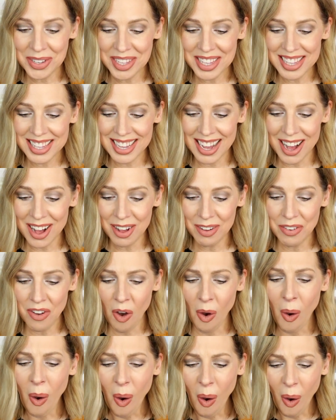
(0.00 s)
old
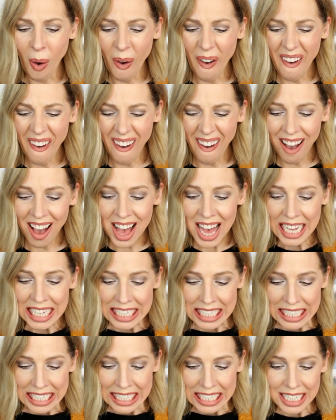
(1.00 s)
self?
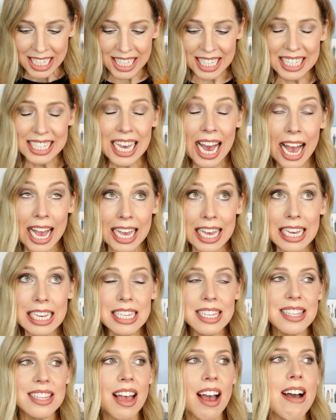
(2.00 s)

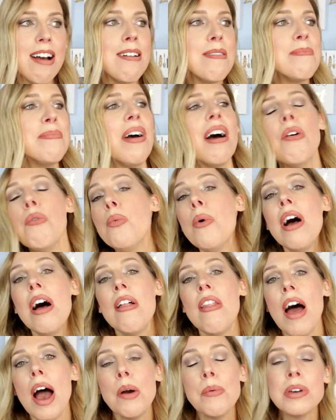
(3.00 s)
Yikes. Um,
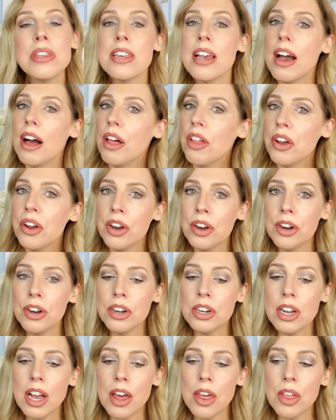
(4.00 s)
well, I would tell
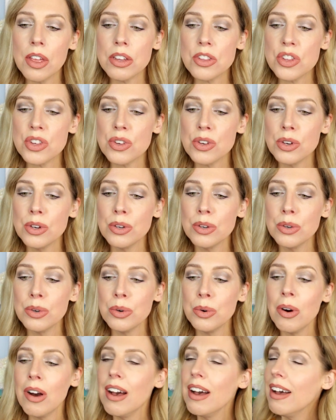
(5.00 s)
her
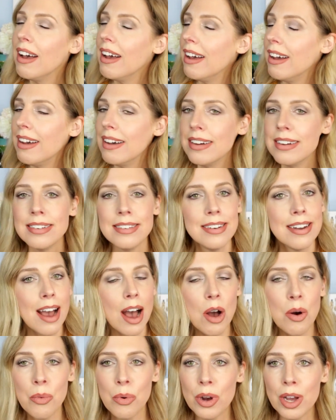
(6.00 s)
to
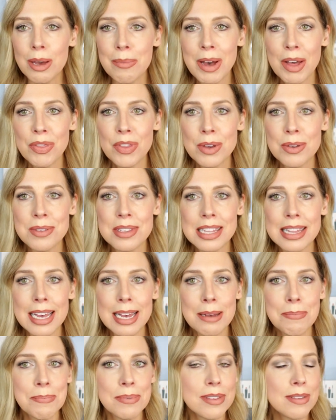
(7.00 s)
not worry about those
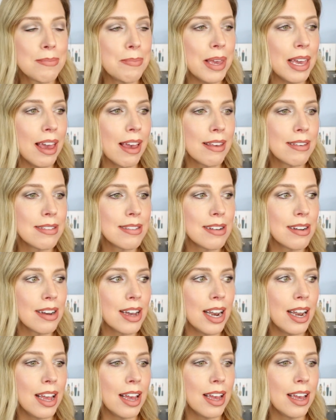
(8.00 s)
lips because they're
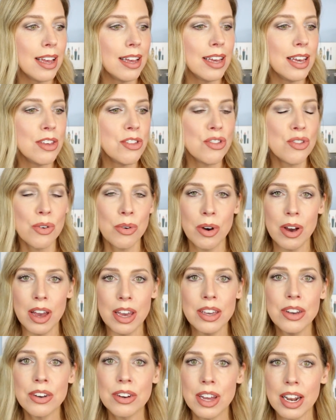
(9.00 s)
gonna
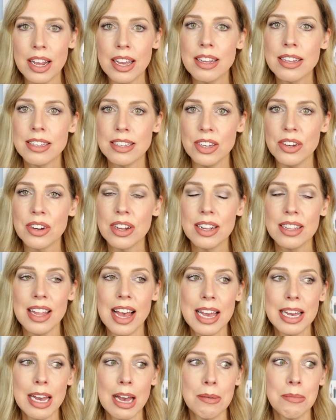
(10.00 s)
enjoy you're gonna you're gonna
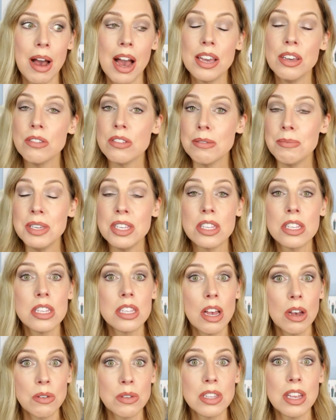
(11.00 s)
like them i used to be
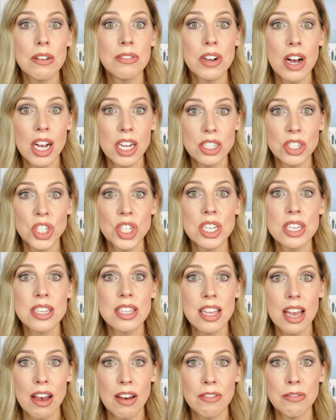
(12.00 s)
so
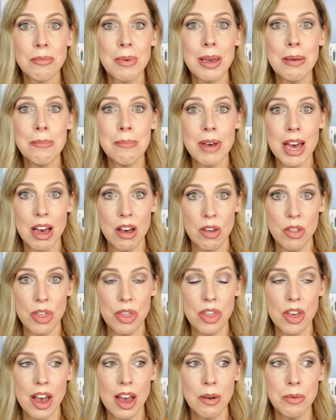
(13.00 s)
self-conscious of my
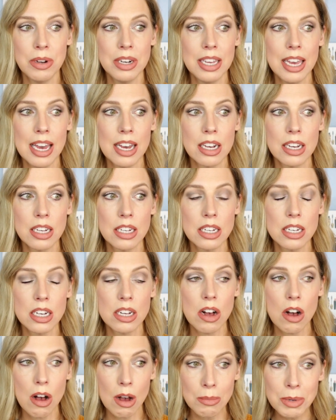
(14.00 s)
mouth i would get
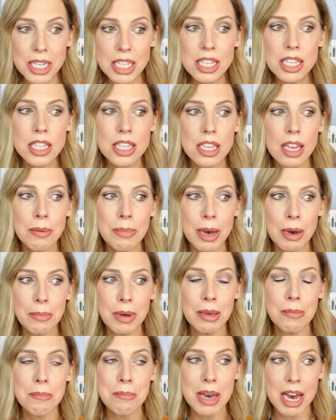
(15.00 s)
comments about
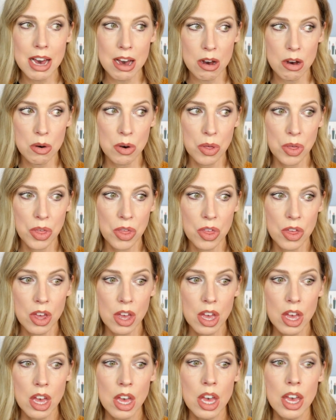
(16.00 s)
my mouth
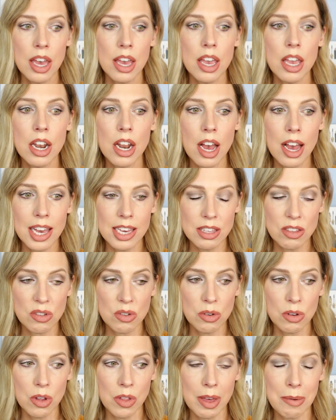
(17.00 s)
in high
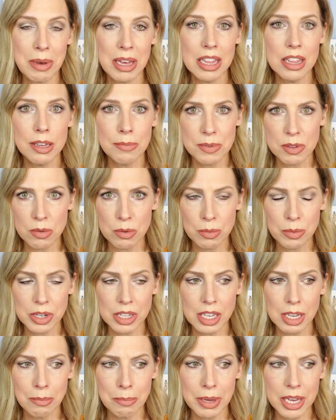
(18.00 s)
school that my lips were
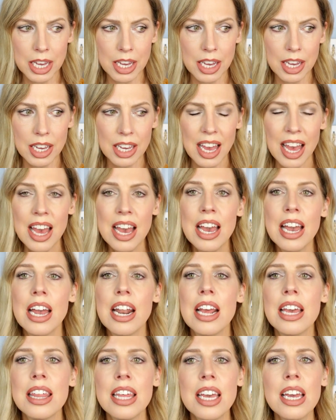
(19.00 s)
really big
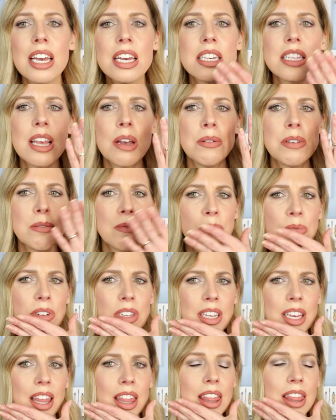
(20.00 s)
and i think because i was
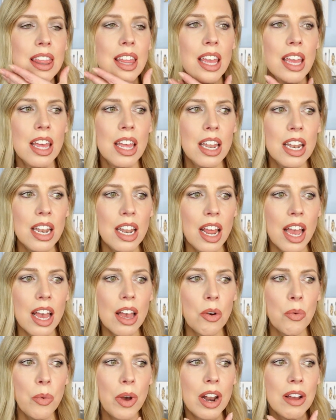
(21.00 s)
really thin
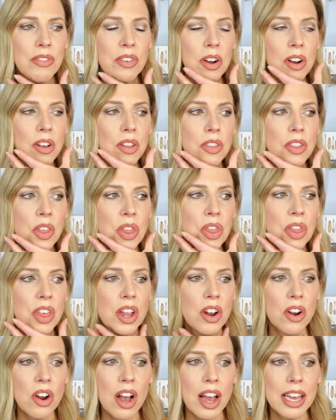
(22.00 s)
whenever the
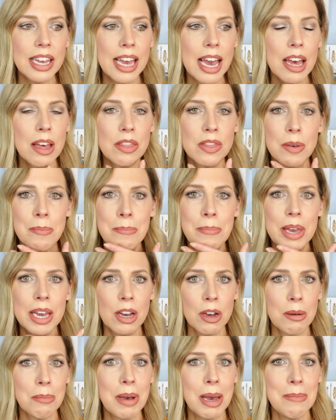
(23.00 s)
thinner i get the
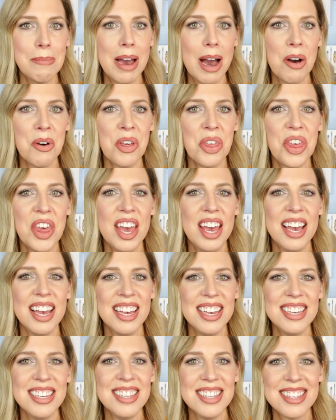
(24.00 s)
bigger my mouth
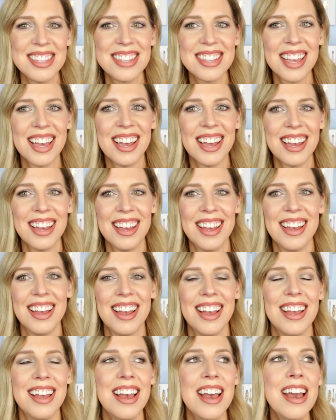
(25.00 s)
is
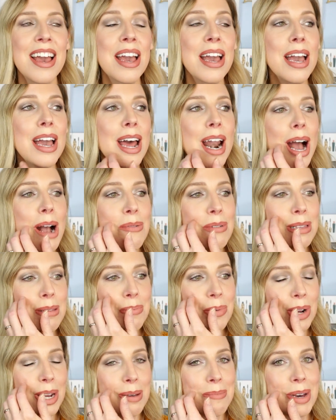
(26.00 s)
and i was
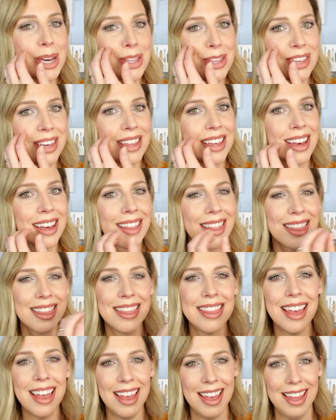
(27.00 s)
pretty much
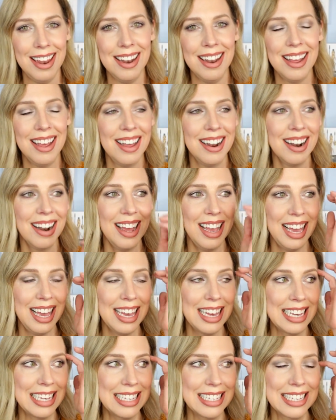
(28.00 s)
thin and
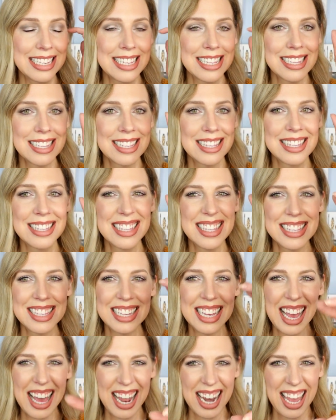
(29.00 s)
like
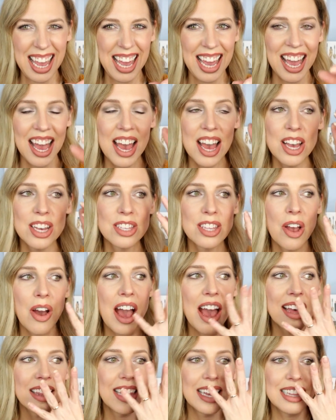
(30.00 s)
skinny. So I
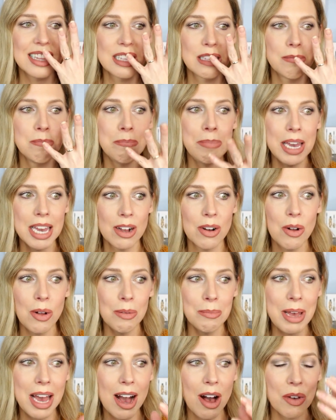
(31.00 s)
had like this big
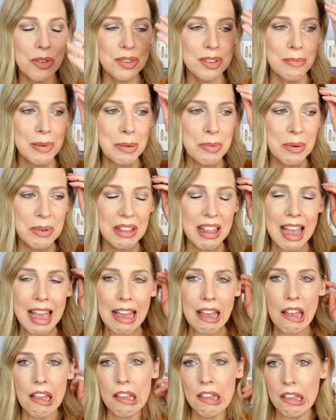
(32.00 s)
old mouth. So people were
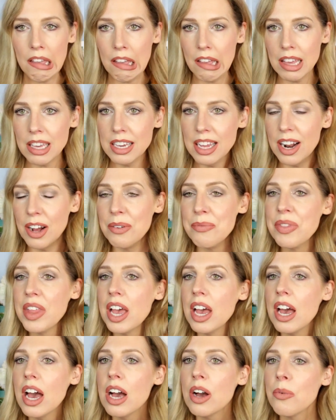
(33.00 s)
like, uh, you know,
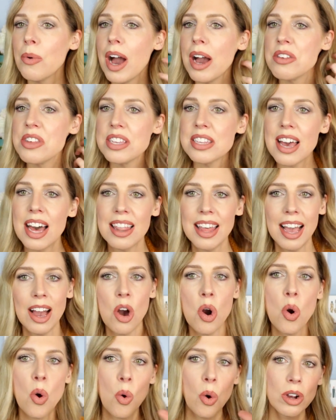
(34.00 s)
wow, she's got like
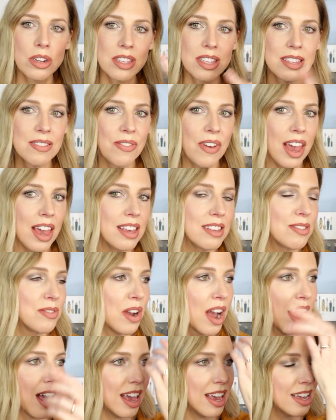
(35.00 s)
a horse face,
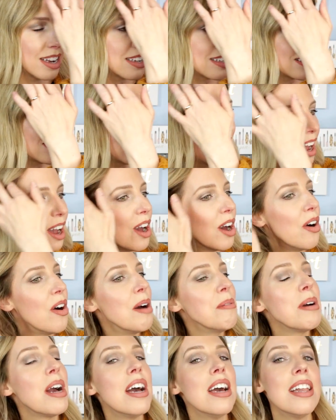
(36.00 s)
right? So
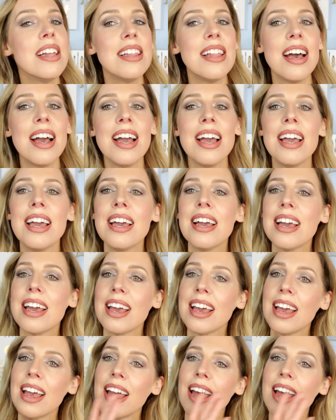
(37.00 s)
I'm kind of like,